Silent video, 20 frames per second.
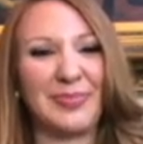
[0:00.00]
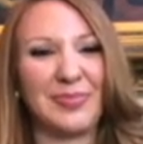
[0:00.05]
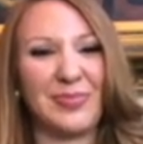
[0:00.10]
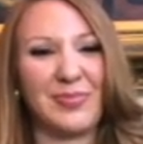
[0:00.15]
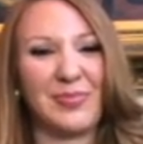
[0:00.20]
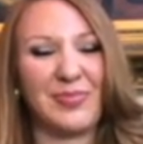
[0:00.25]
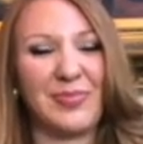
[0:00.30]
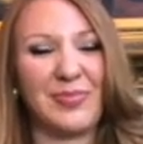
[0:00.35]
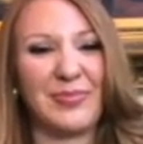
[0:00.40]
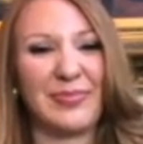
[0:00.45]

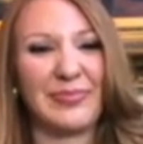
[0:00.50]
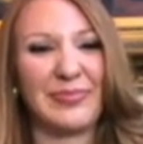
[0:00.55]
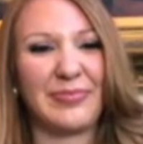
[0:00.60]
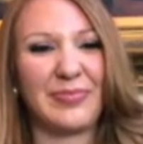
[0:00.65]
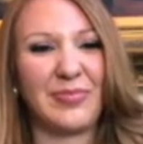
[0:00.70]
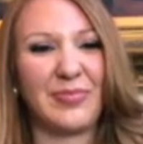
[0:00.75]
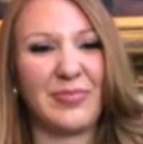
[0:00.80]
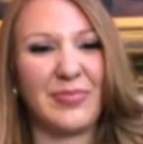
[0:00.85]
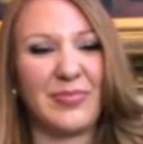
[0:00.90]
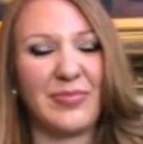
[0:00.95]

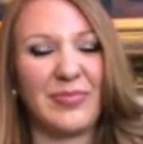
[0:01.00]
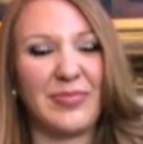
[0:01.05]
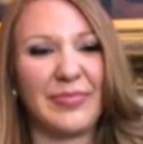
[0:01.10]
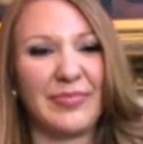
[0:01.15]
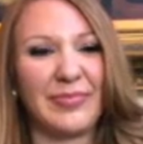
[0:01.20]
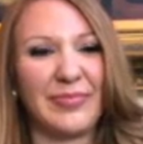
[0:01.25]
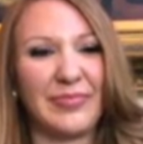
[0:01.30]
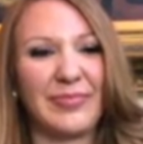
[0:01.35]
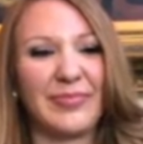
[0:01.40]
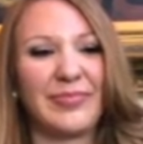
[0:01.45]

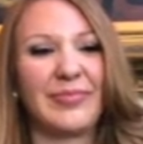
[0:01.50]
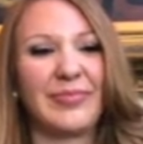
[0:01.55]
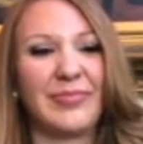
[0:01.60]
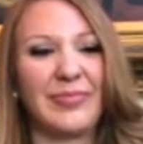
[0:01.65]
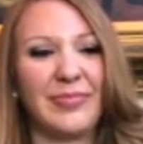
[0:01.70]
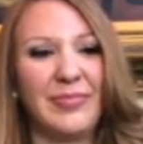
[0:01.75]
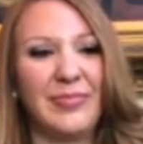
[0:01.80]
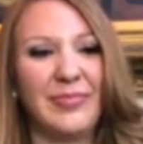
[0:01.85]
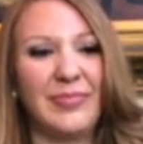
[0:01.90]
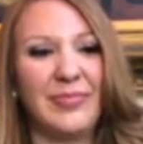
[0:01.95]

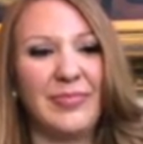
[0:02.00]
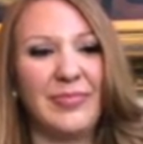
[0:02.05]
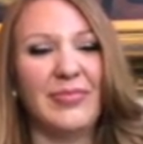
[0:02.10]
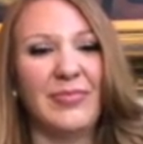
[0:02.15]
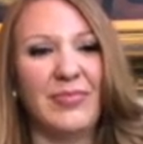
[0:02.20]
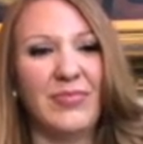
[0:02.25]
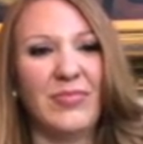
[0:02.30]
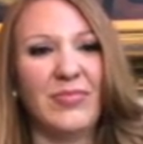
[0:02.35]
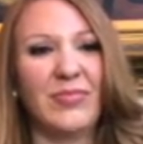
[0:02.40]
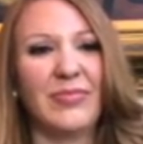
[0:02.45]

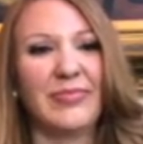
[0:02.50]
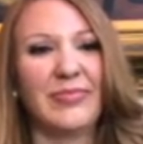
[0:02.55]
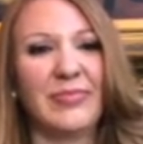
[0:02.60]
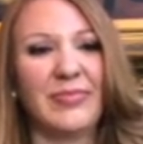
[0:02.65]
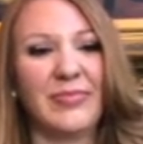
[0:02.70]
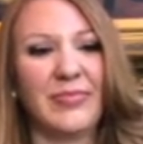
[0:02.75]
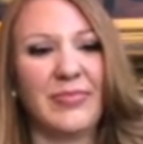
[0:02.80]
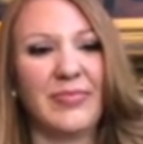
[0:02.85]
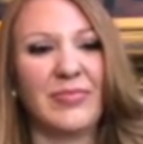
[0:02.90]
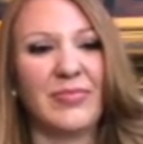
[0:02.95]

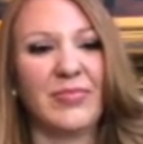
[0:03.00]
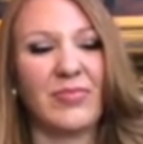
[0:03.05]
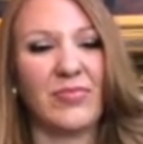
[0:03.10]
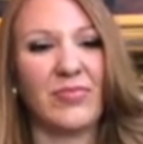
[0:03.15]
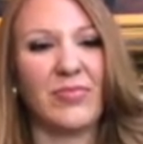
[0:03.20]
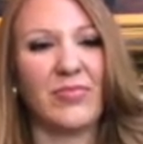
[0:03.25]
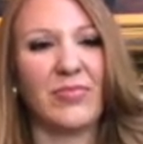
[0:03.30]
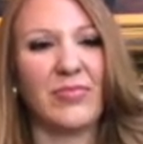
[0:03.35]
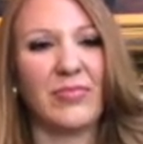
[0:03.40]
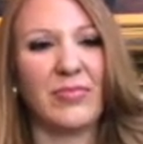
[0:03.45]

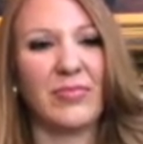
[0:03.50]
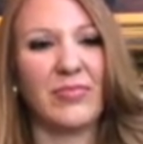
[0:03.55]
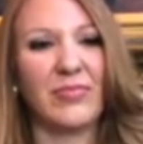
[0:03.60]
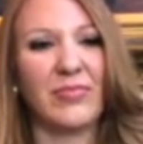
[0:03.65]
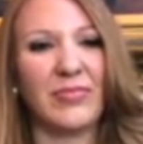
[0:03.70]
[no speech]